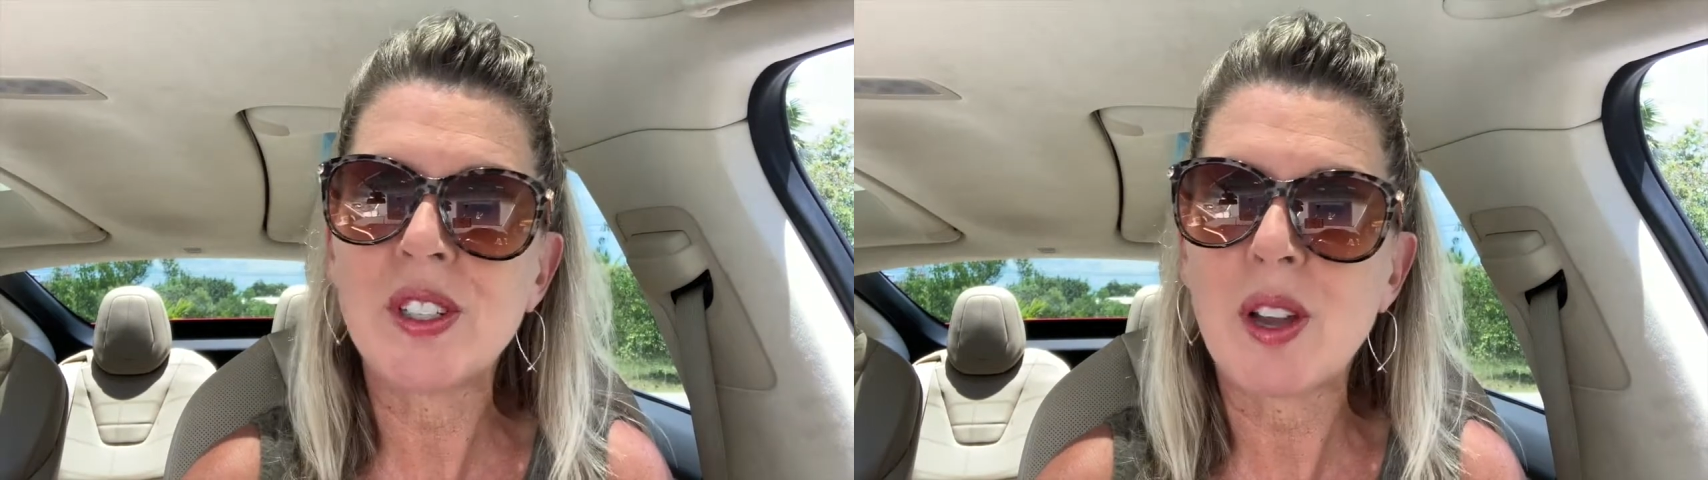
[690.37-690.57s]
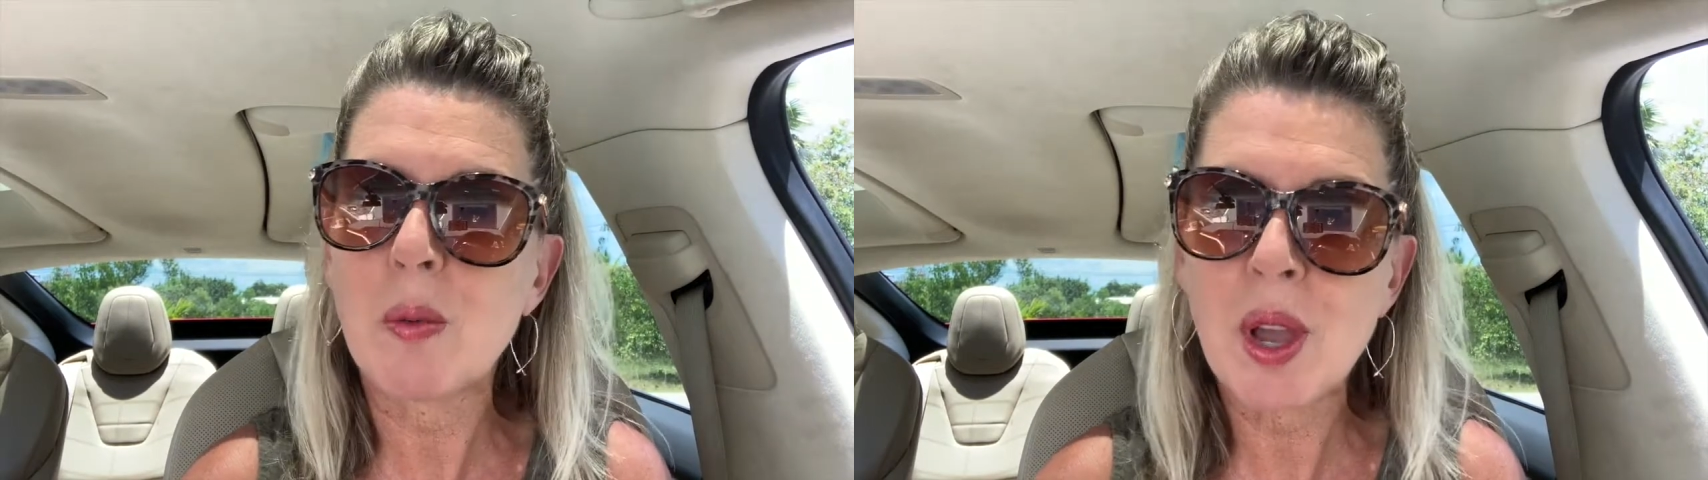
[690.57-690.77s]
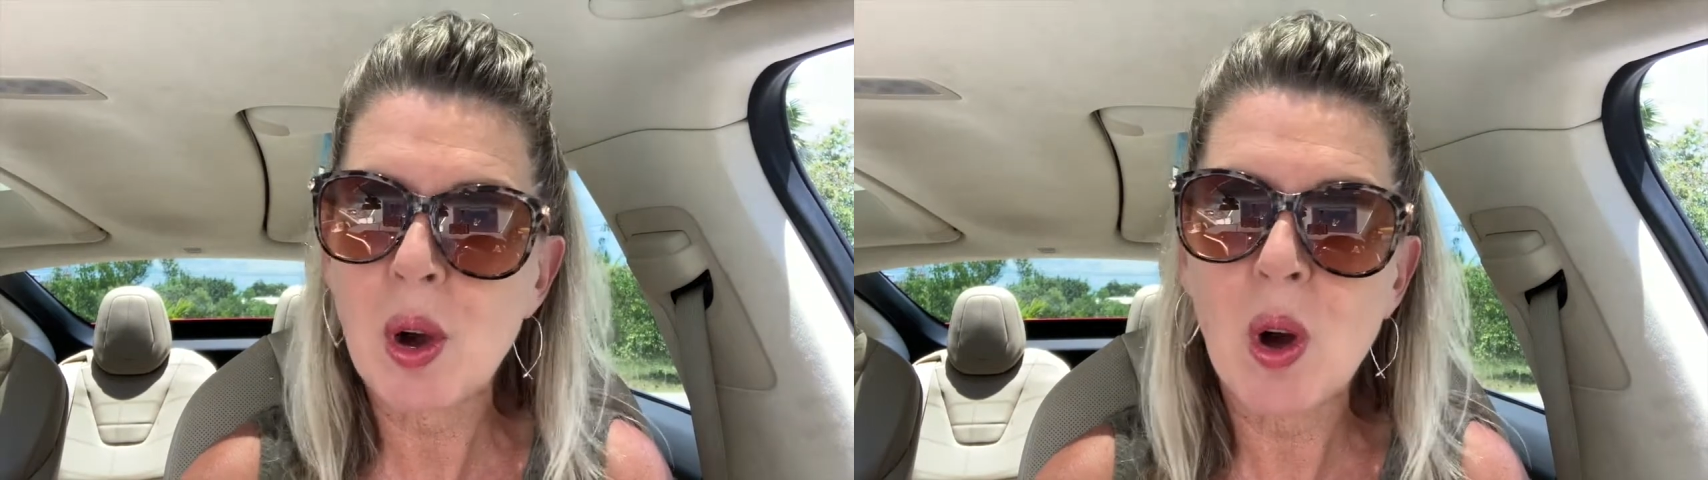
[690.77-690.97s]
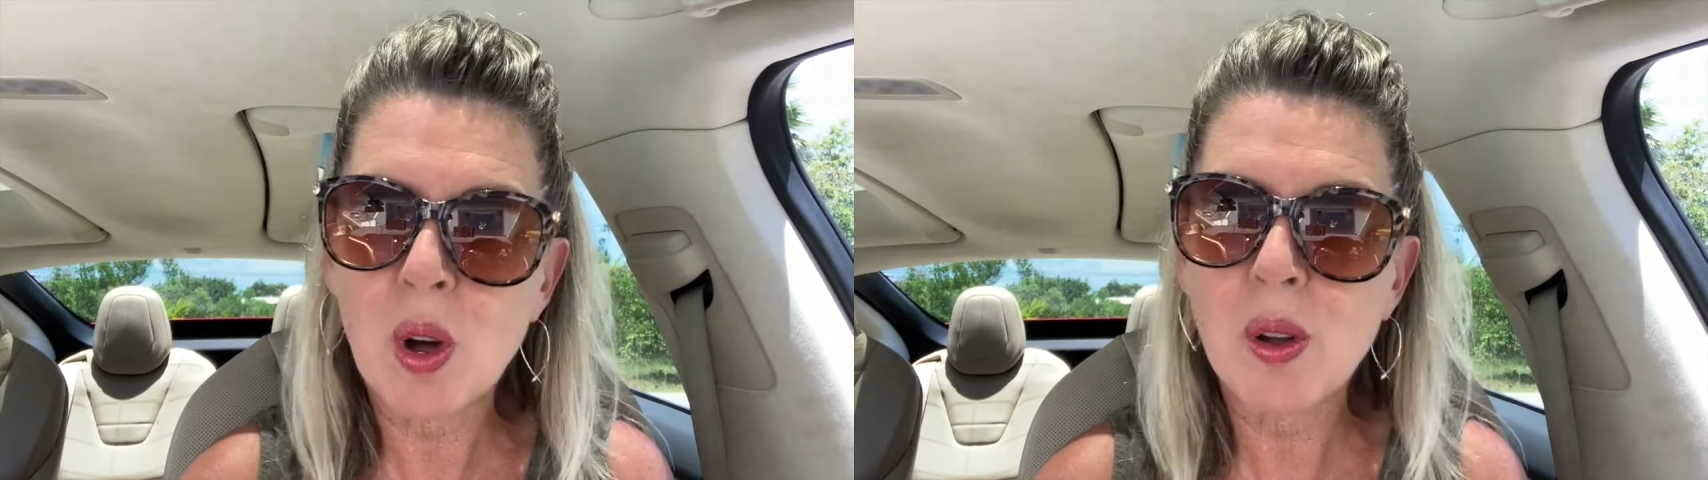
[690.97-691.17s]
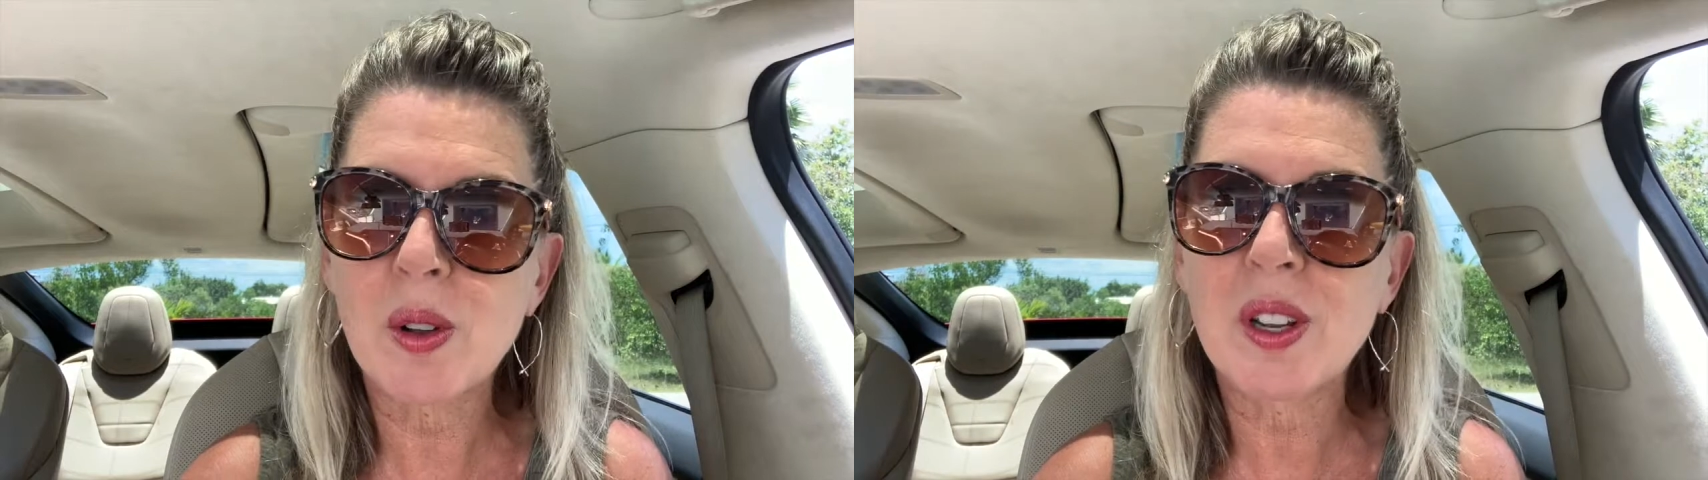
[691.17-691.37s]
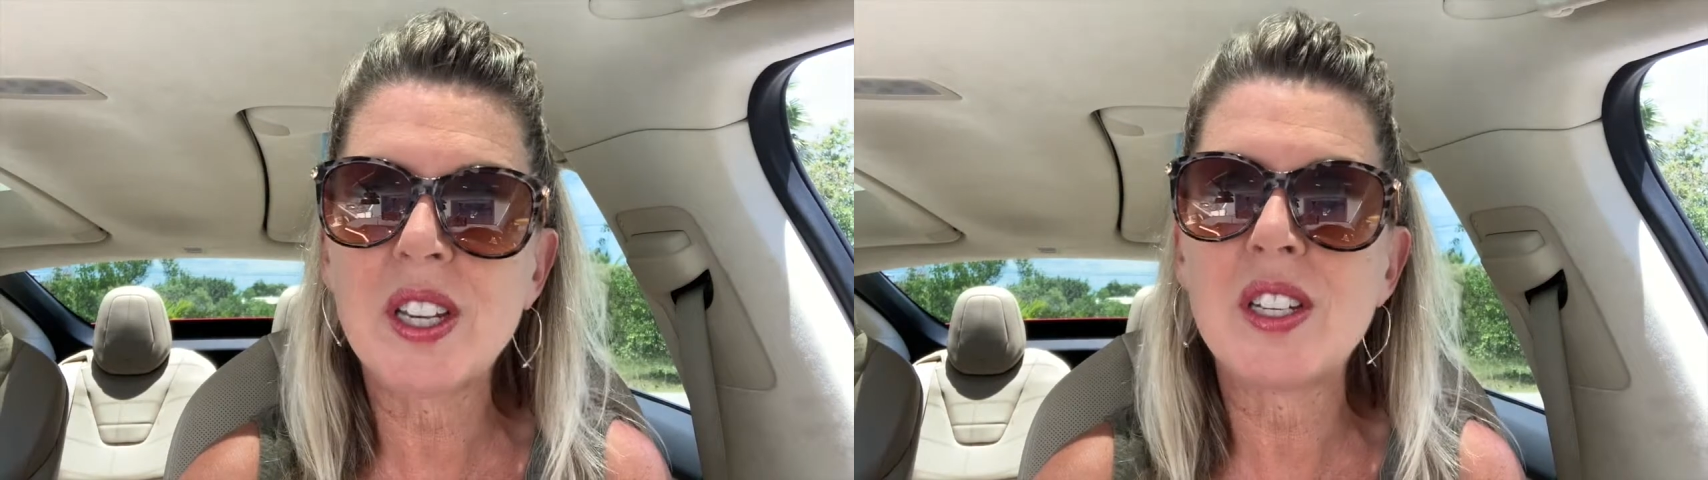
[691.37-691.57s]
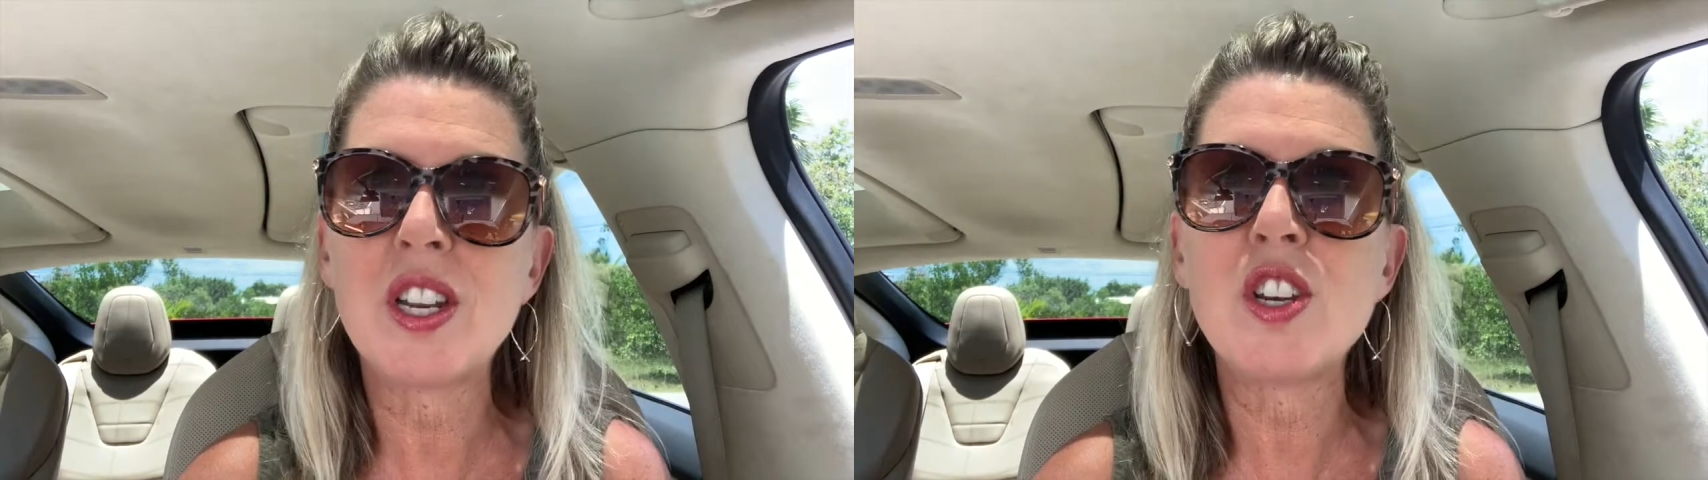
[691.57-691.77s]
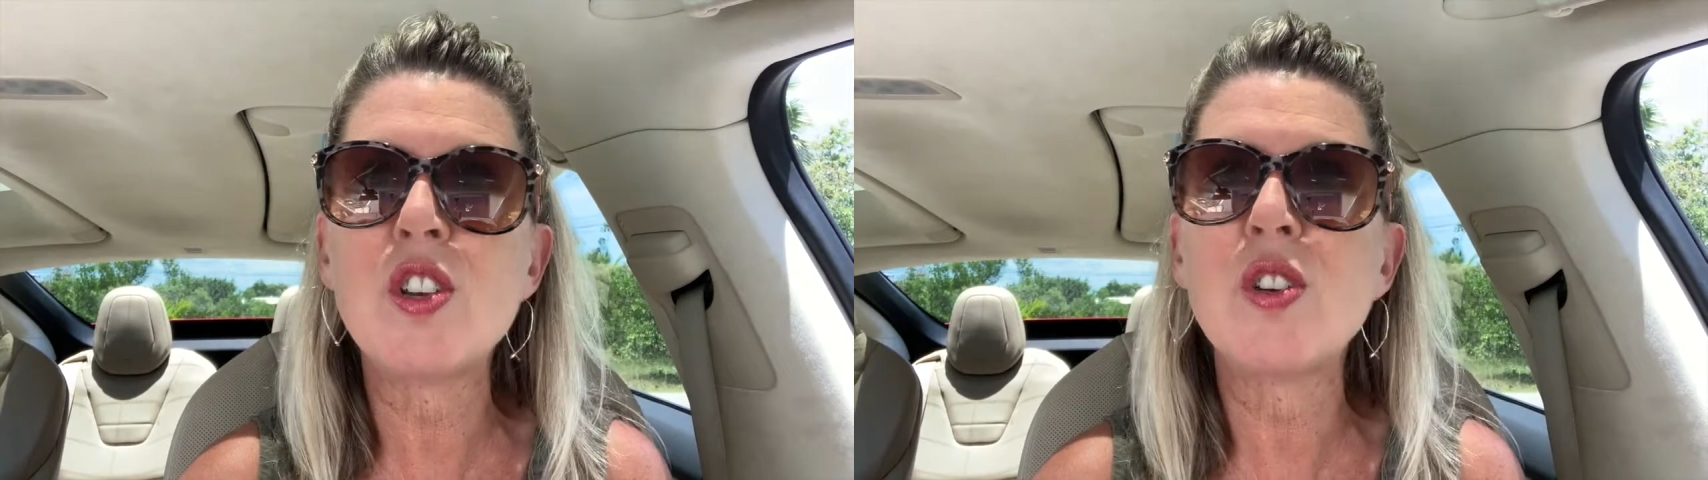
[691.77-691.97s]
that we all
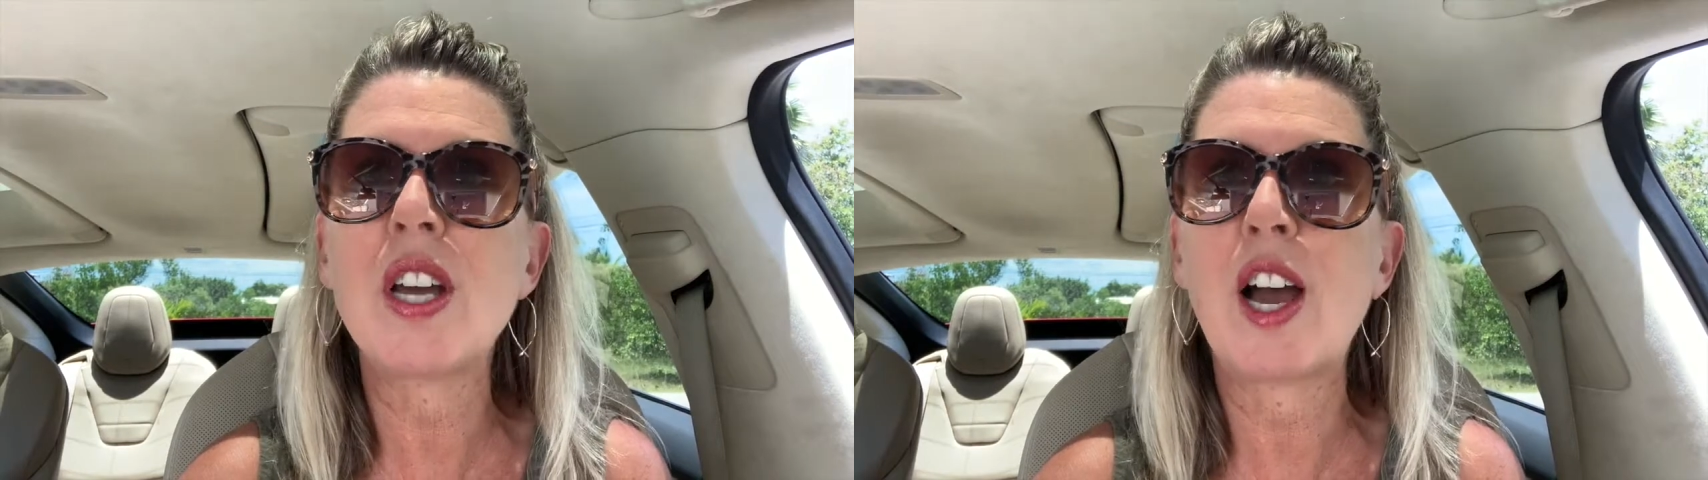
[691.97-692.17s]
continue to